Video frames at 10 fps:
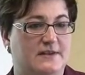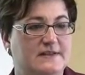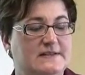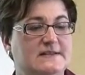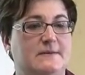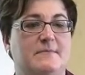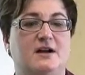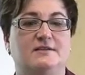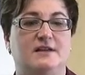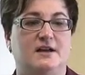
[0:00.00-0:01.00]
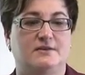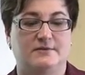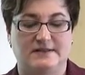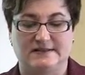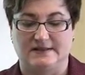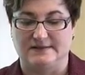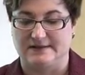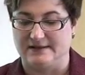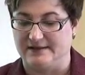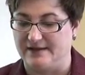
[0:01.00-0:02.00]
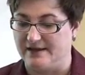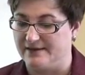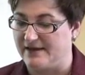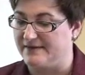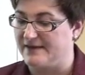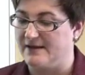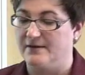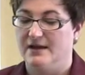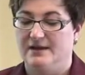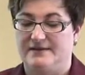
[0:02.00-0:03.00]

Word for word: This is among the utterances uh, that, that, they,